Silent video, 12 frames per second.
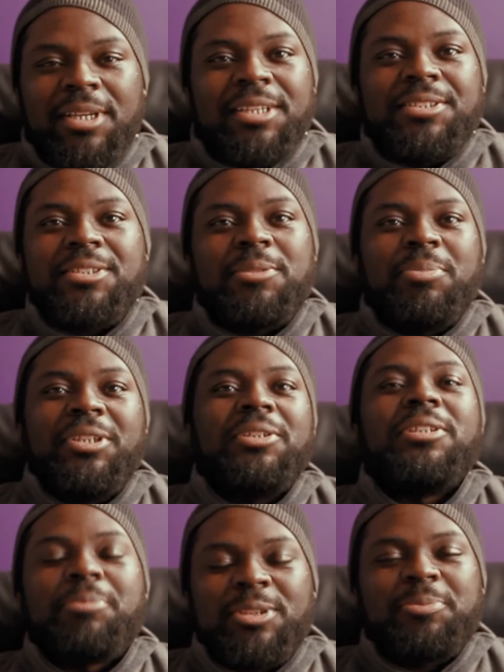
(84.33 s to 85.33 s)
Just to put you
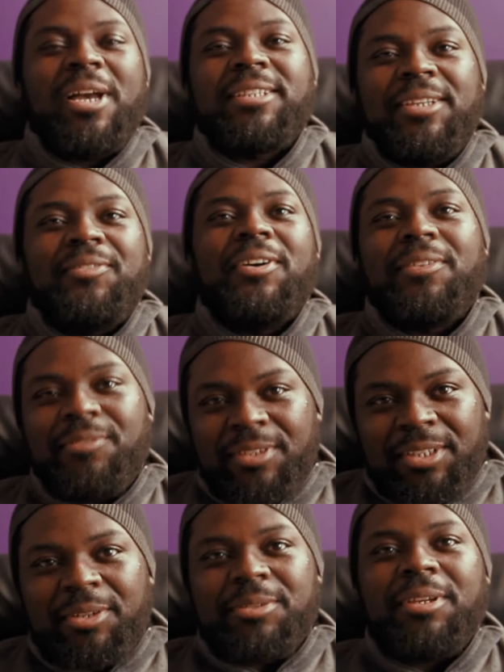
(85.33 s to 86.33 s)
in the perspective of you
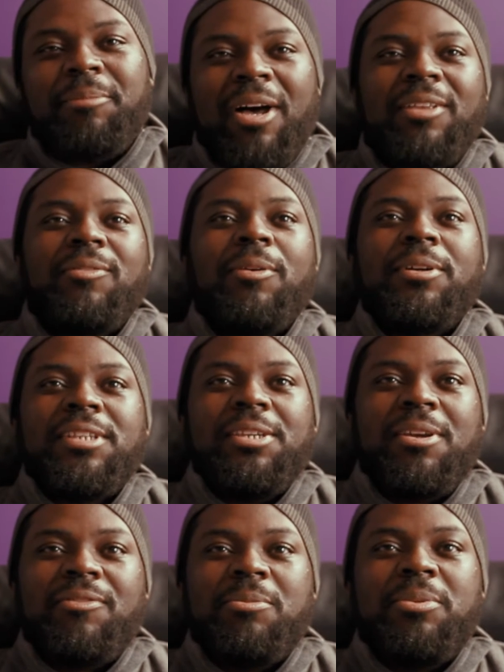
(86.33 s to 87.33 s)
know the amount of work that
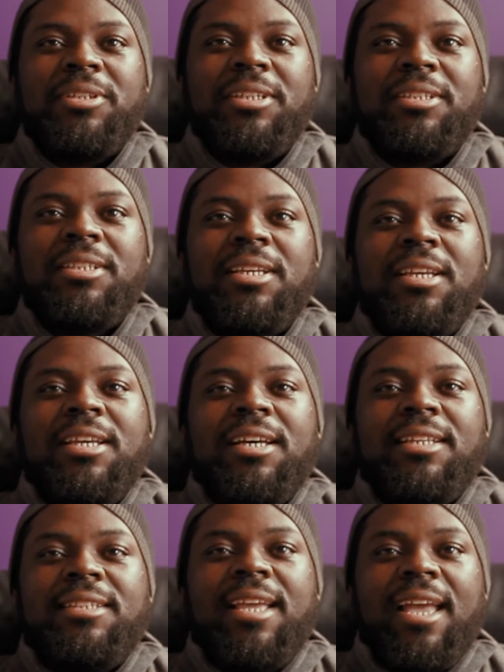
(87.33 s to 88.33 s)
you have to put in
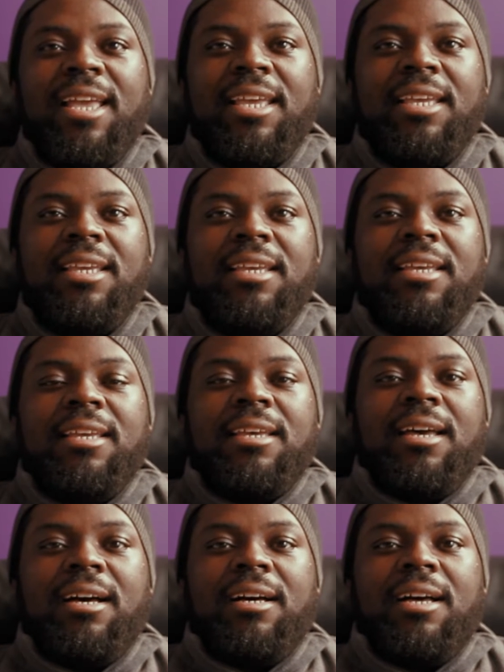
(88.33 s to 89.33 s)
a day
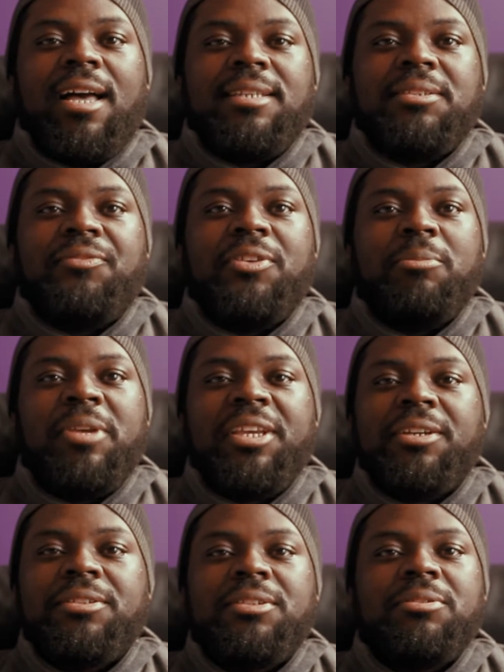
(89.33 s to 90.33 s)
uh, as a
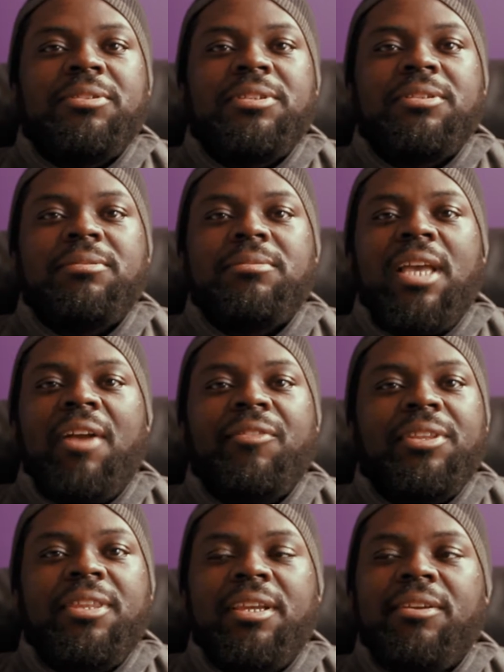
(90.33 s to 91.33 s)
filmmaker, doing
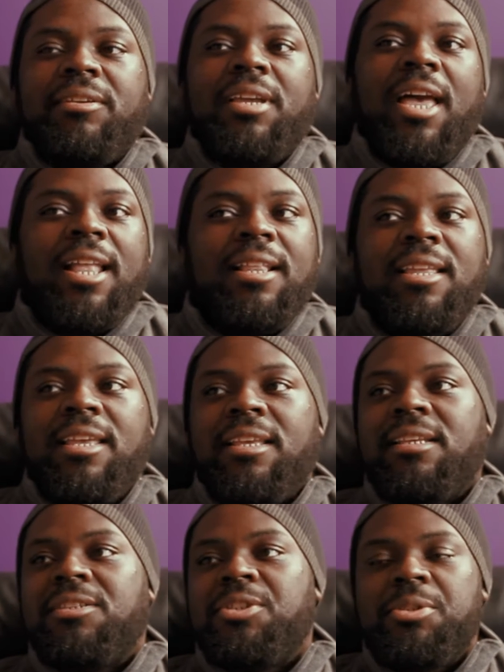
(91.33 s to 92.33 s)
everything,
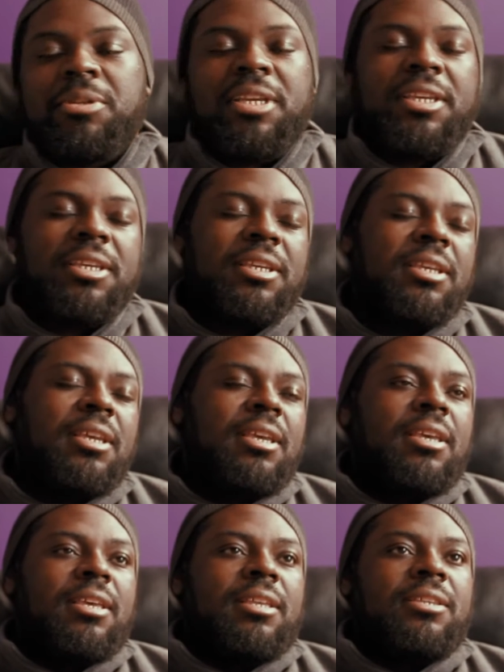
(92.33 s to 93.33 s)
editing, shooting,
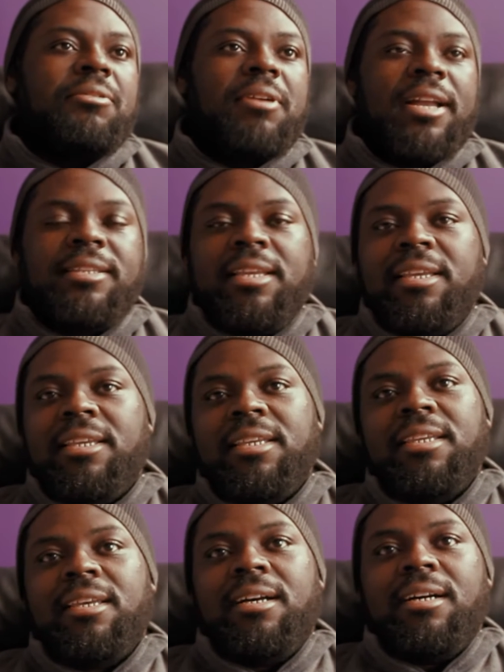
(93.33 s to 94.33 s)

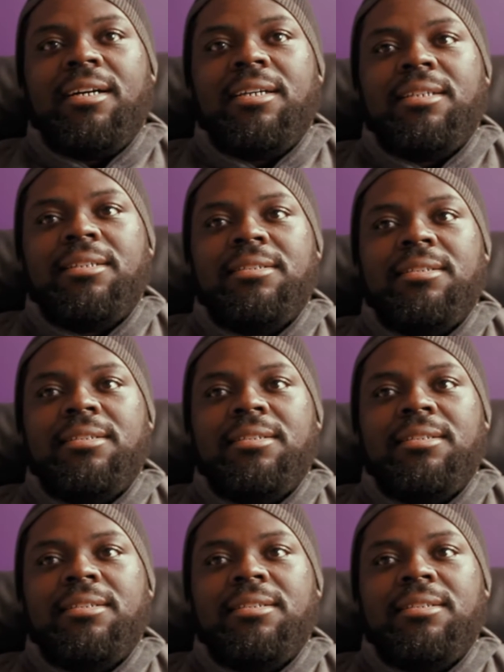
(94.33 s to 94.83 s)
directing, uh,